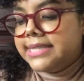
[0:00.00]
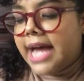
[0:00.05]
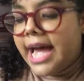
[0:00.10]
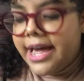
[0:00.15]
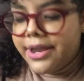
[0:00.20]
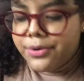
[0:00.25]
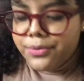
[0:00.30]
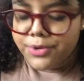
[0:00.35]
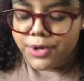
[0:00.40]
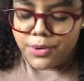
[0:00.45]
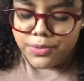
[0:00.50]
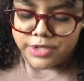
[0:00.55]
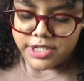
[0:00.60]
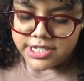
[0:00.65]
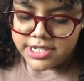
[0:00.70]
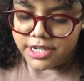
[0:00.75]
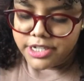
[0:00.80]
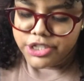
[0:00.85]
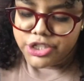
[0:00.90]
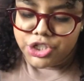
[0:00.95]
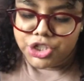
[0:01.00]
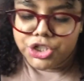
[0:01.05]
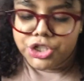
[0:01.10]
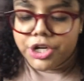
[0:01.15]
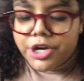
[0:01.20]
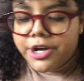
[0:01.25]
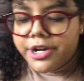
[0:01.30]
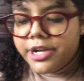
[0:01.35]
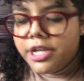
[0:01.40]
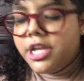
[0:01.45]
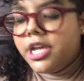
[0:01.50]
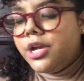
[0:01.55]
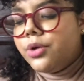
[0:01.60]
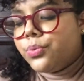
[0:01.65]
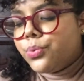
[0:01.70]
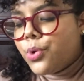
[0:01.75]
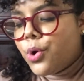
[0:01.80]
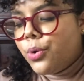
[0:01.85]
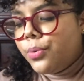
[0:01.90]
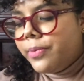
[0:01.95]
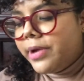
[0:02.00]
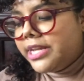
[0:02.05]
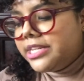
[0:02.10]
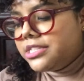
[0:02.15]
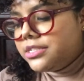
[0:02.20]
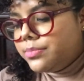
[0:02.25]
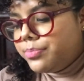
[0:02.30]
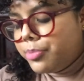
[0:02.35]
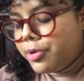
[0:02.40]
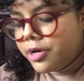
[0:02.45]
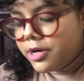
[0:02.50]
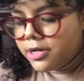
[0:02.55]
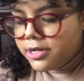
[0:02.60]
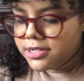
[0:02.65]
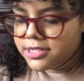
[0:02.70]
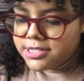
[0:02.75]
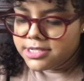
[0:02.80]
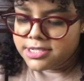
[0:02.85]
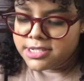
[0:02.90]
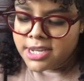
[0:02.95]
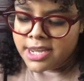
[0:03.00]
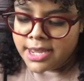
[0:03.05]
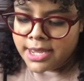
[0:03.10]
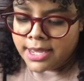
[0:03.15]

I don't know, these are chunky romance books,